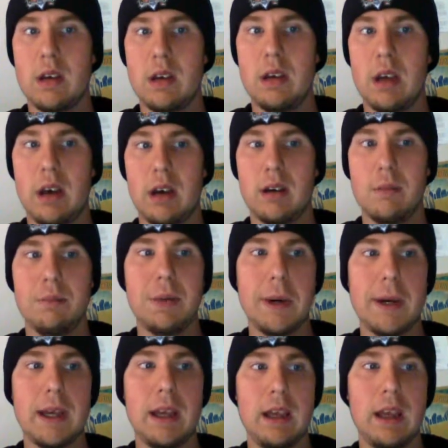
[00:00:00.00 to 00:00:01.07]
Yeah.
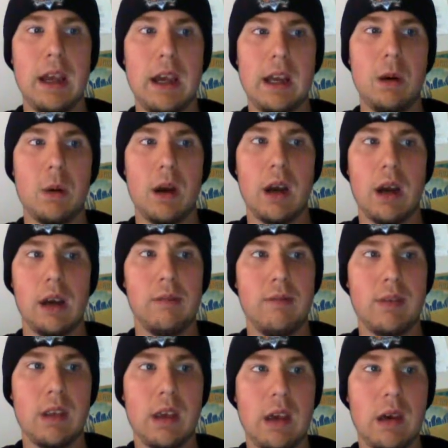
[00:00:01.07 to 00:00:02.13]
But, anyway,
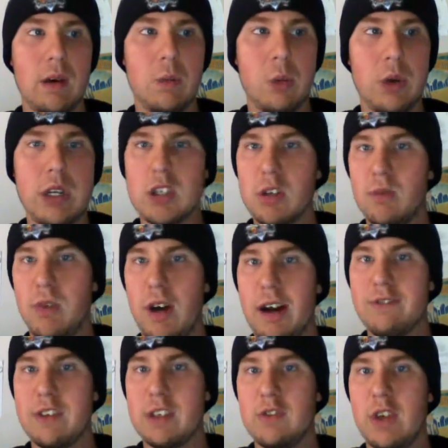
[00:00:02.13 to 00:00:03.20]
we should
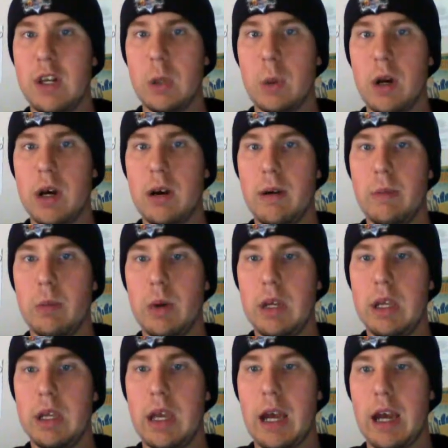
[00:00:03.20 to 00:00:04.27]
wrap this video up.
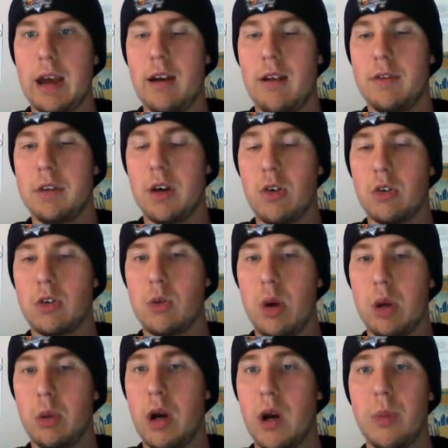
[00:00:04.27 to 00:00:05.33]
We have talked
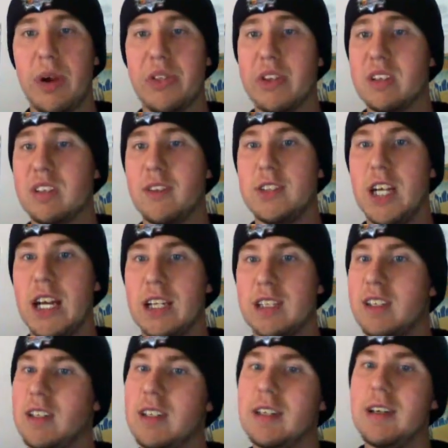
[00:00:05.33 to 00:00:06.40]
quite a while about this
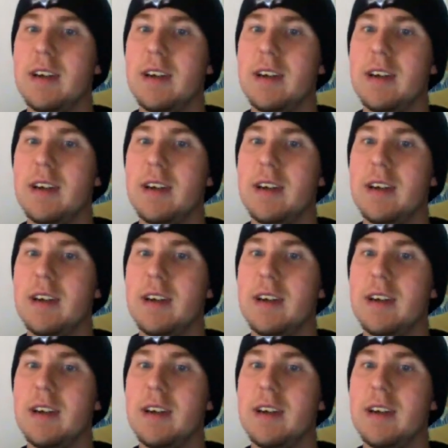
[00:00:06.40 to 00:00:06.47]
subject.